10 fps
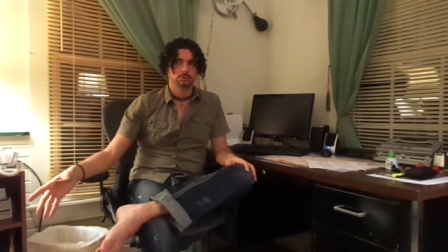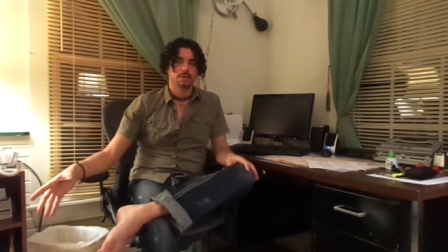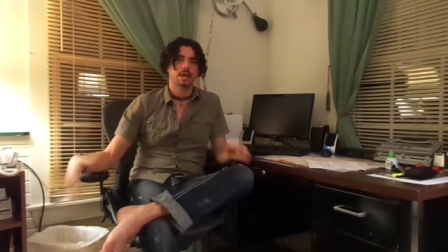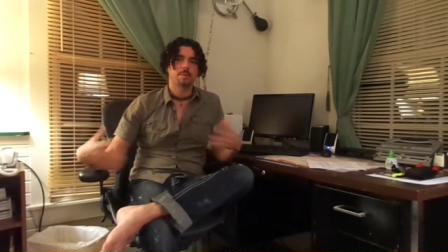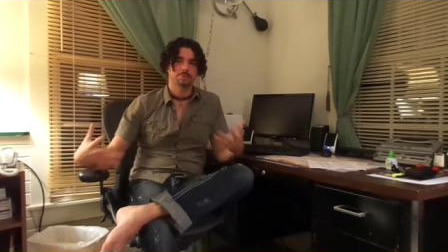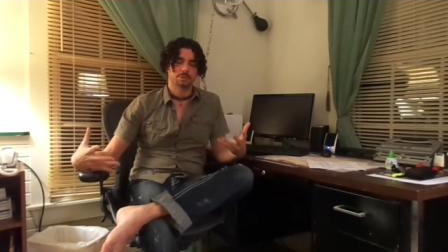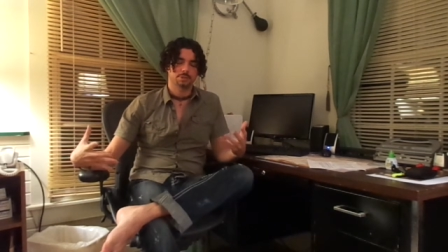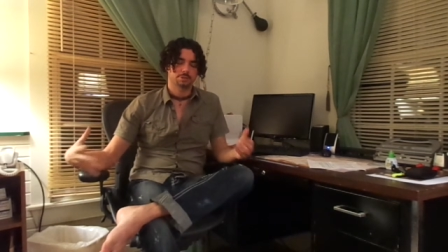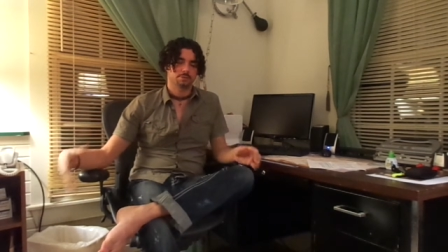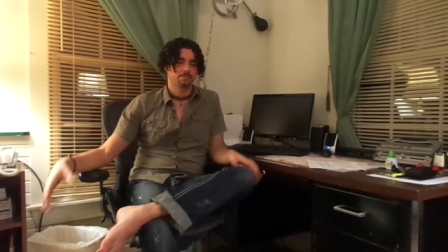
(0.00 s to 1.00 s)

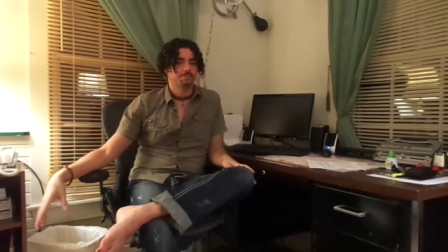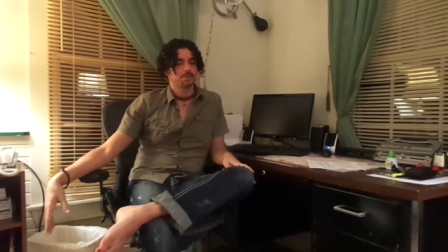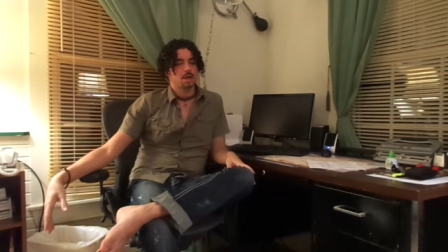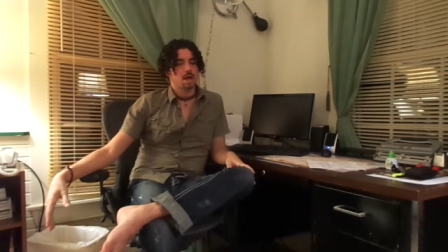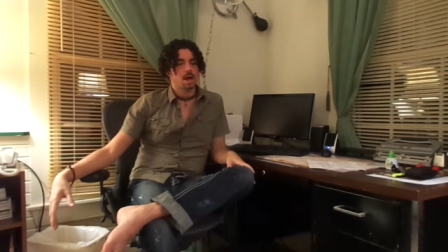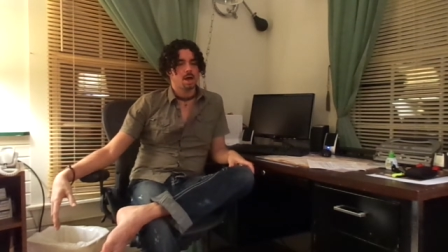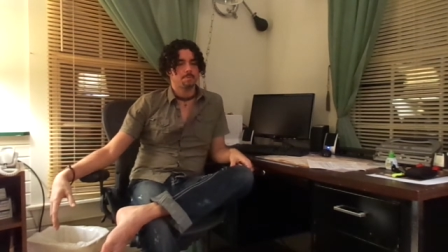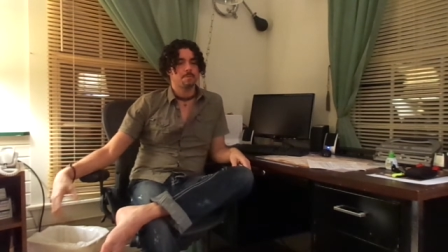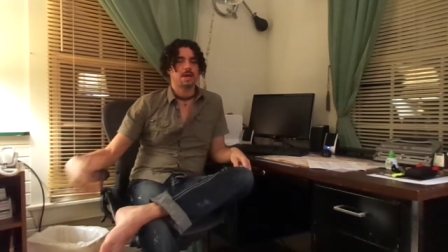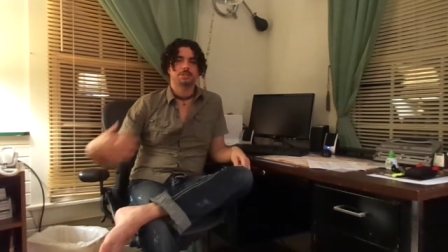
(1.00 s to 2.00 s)
nepsis,
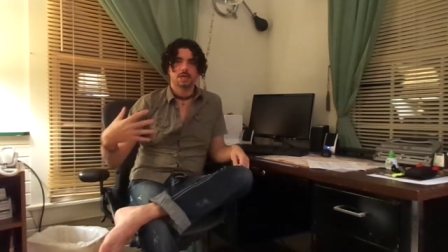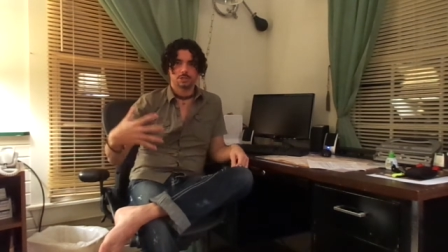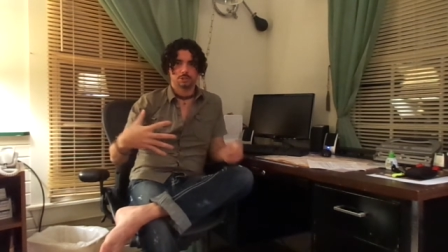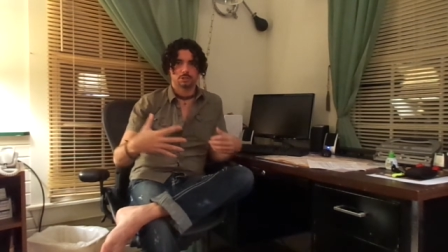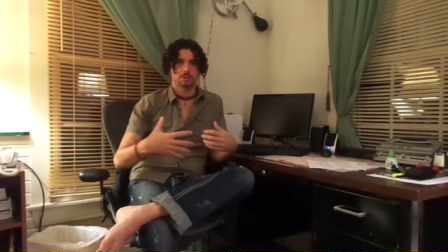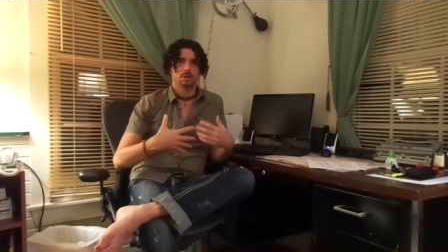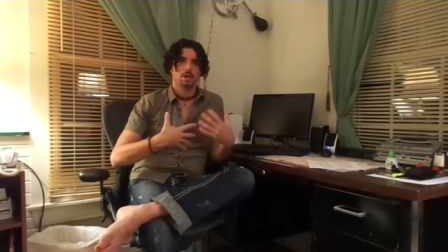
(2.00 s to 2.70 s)
um, meditation.